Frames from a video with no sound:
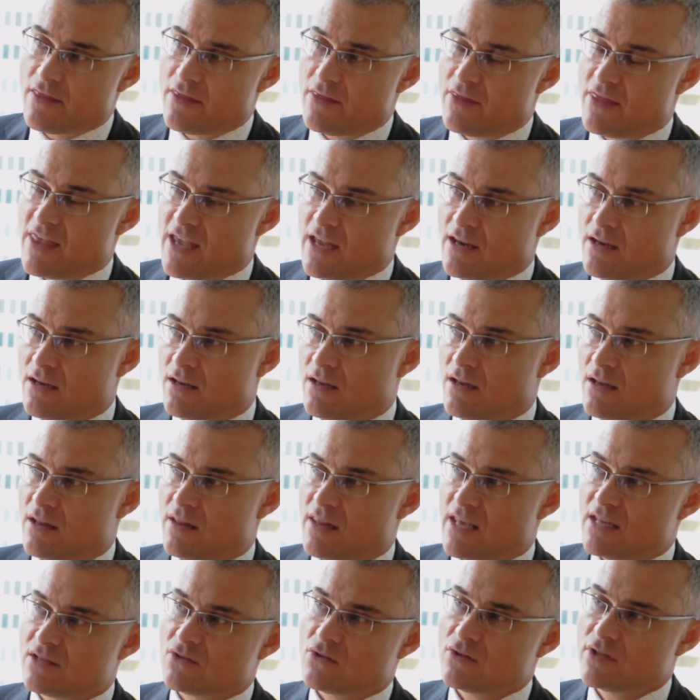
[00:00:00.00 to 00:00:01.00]
Then
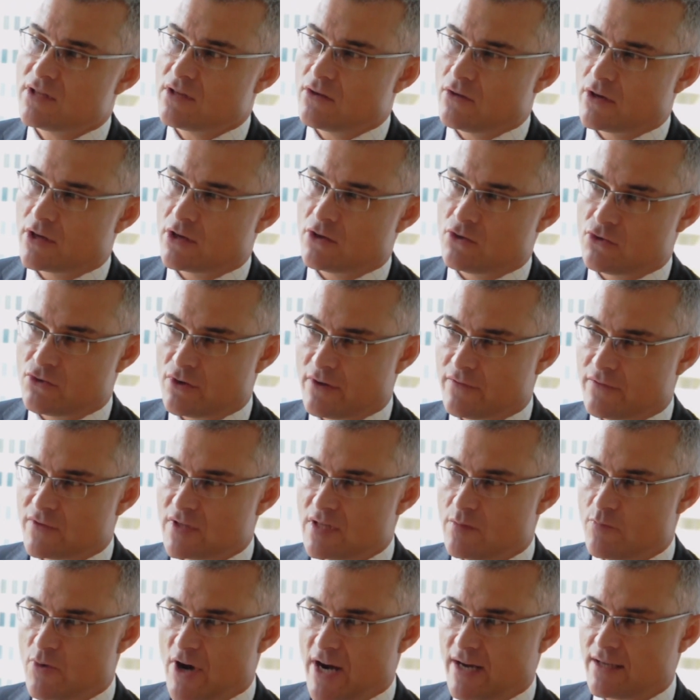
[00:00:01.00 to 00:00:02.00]
there's also a
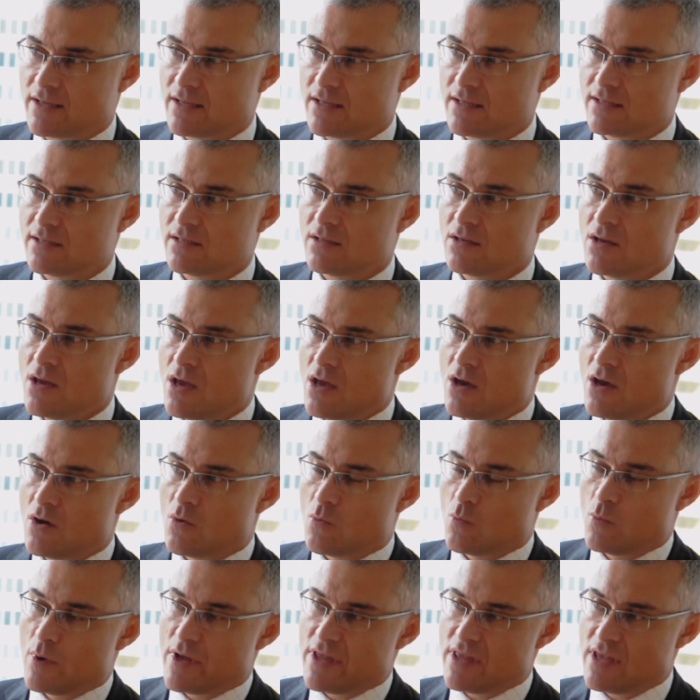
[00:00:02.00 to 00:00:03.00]
controversy practice
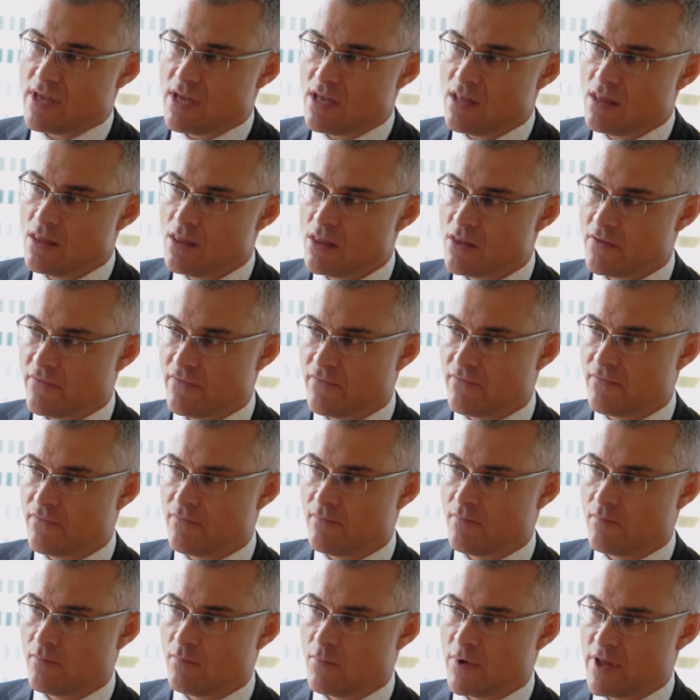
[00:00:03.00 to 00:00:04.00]
within the
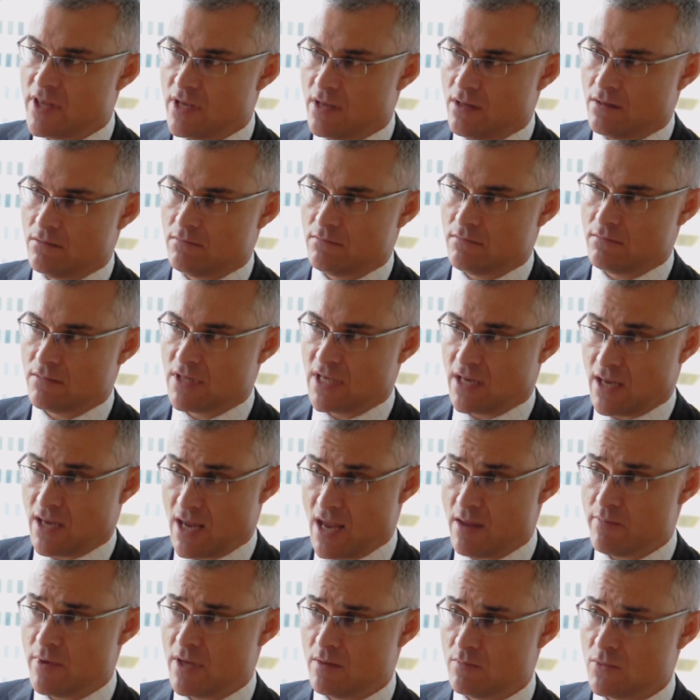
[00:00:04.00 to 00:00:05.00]

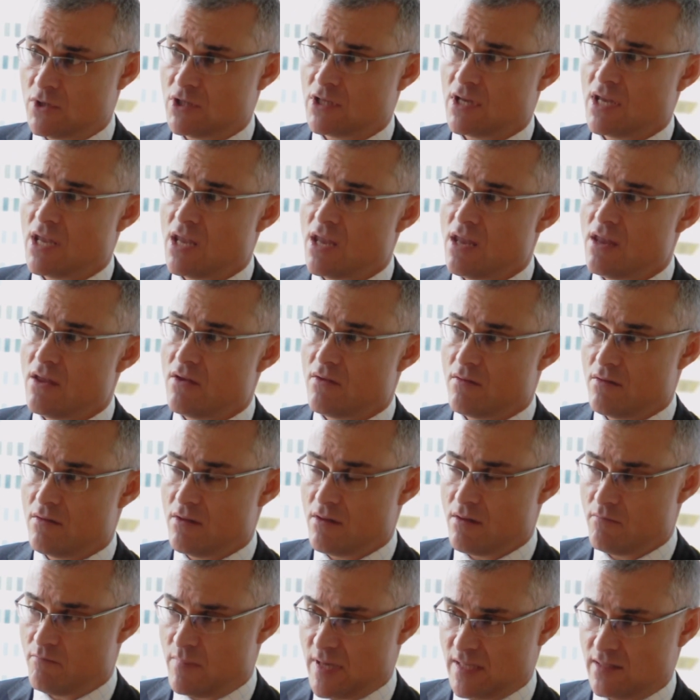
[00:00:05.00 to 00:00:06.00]
KPMG
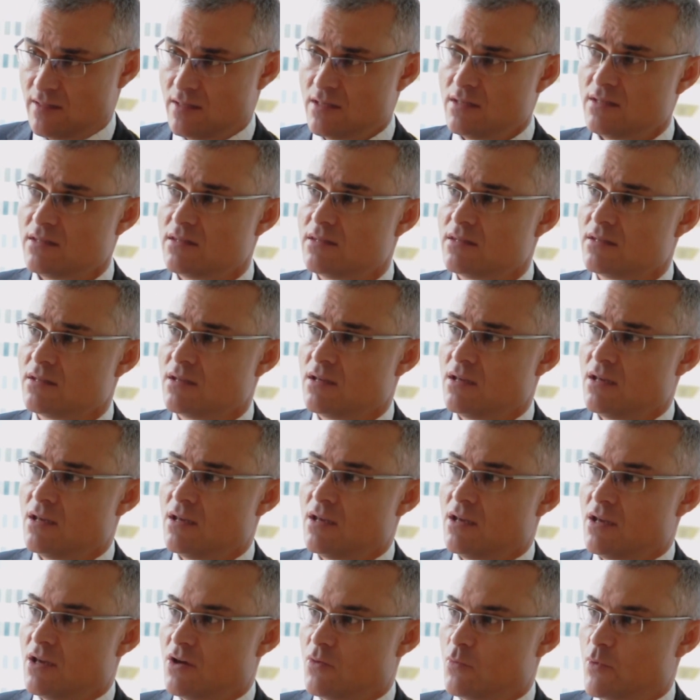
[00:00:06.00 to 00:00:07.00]
business,
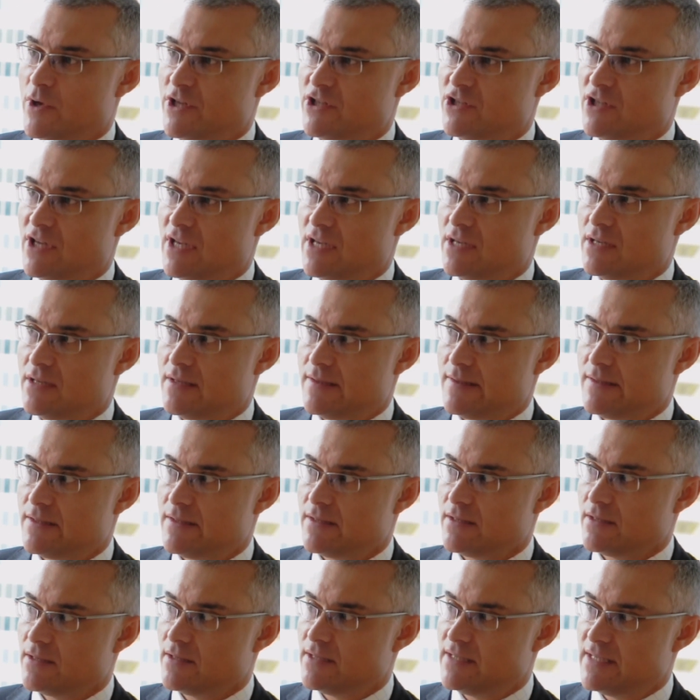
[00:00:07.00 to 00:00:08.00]
which
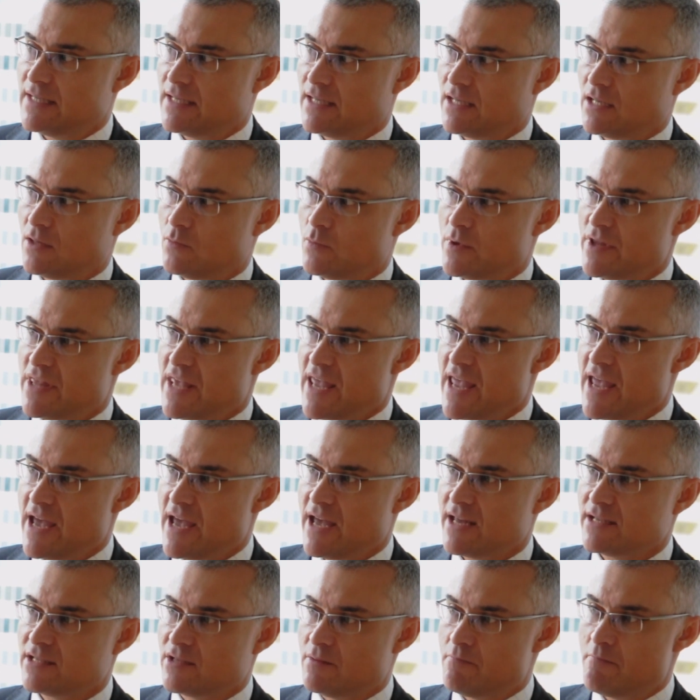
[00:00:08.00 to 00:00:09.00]
is dealing with
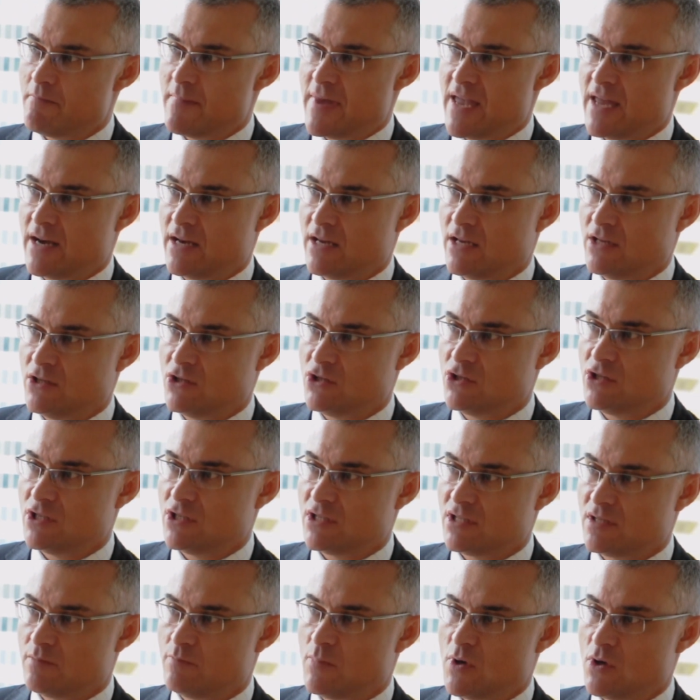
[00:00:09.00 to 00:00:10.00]
how to manage
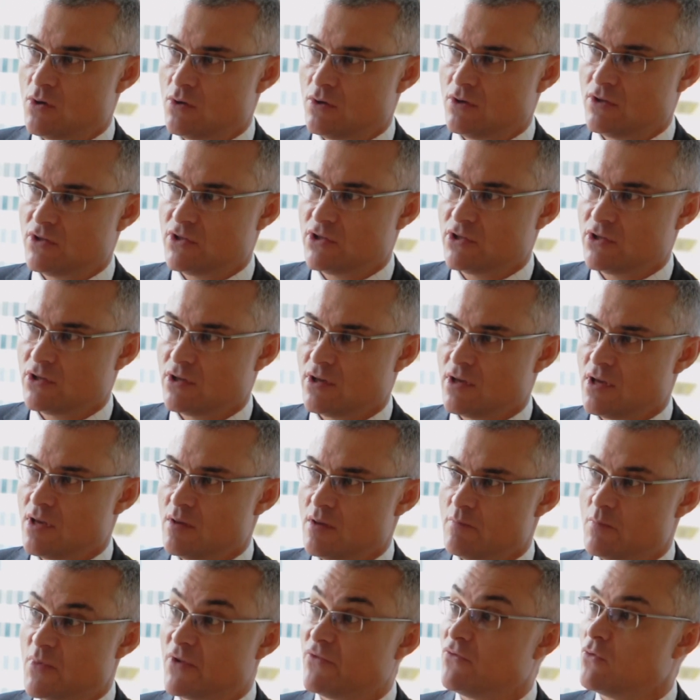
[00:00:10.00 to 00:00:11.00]
disputes
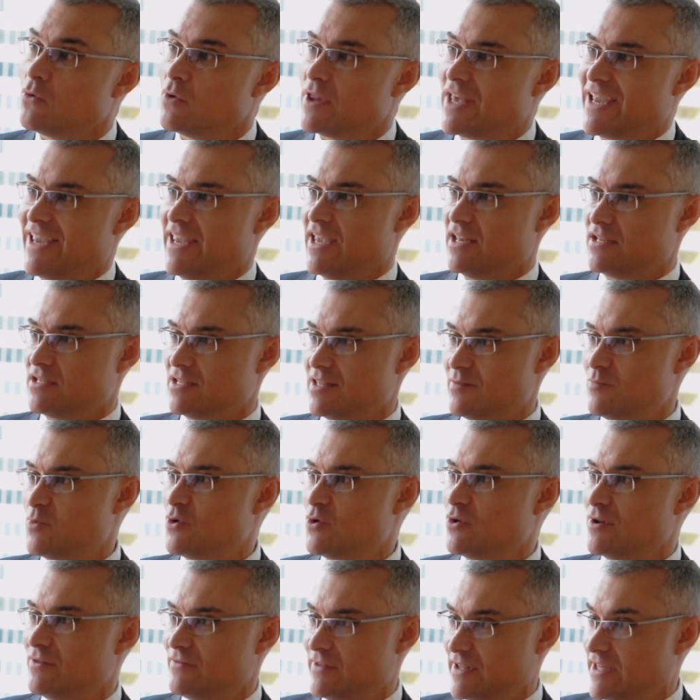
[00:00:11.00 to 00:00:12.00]
before they get to the
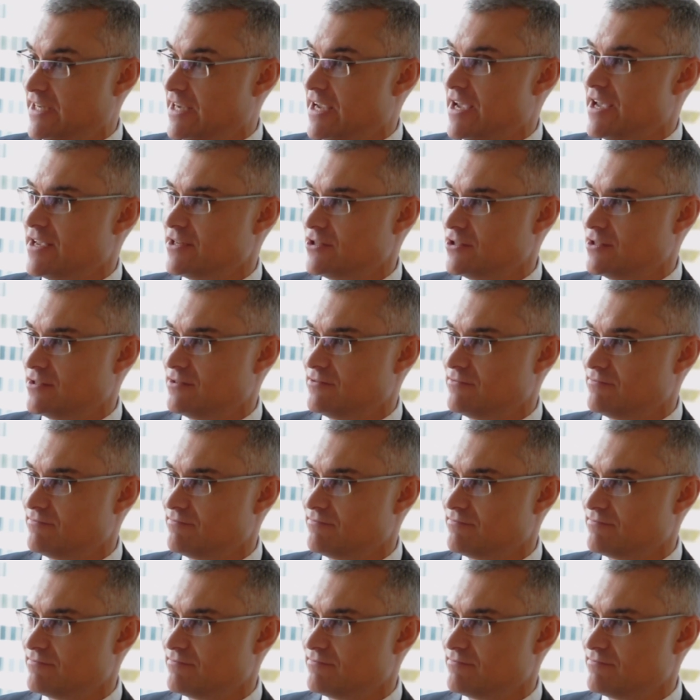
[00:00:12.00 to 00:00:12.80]
point of litigation.